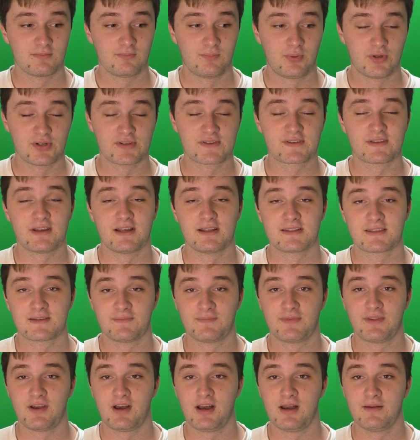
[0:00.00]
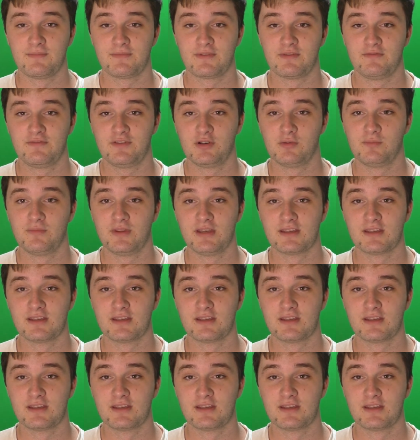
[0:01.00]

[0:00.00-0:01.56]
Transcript: put aside some time to film